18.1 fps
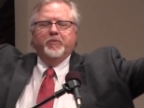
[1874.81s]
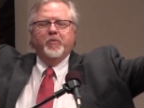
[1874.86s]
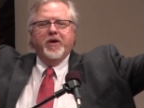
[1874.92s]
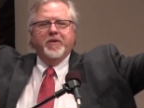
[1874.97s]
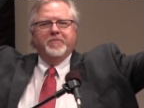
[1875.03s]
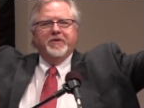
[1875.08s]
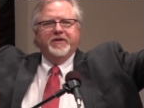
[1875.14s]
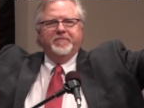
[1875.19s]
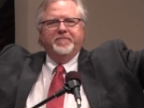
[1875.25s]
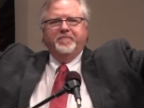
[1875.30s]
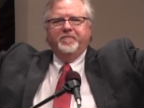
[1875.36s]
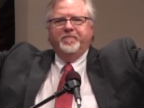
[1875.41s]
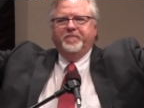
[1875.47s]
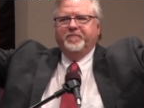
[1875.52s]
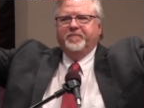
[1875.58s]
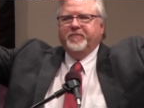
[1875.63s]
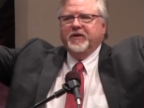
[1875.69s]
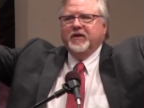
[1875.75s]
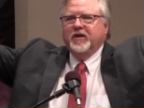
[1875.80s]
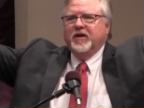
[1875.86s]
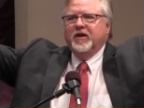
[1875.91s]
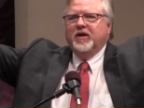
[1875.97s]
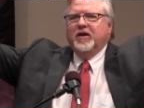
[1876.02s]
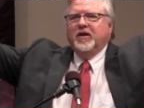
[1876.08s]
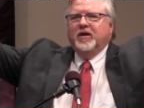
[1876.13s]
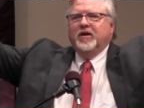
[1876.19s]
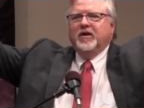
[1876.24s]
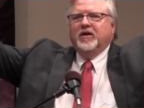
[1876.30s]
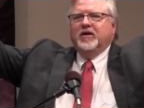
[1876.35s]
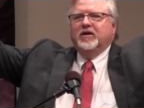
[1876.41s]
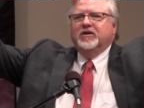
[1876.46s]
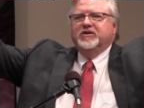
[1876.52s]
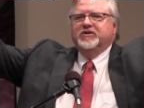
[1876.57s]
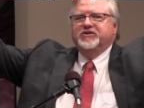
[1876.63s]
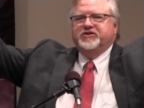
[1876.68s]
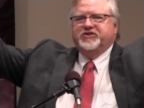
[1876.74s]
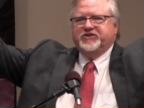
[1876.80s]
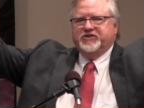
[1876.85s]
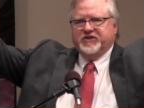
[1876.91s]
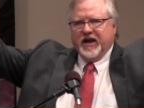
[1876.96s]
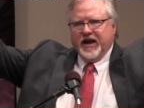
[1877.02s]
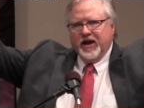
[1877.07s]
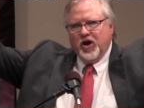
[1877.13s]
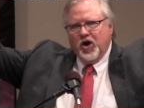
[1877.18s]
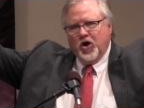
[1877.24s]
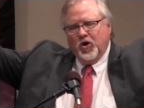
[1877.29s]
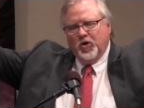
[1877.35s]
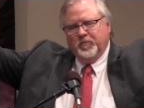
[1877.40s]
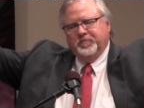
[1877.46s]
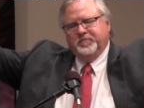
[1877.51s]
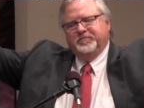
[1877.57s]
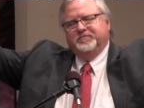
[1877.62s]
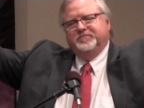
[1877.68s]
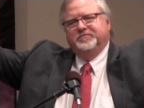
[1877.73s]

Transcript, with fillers: women, stay home,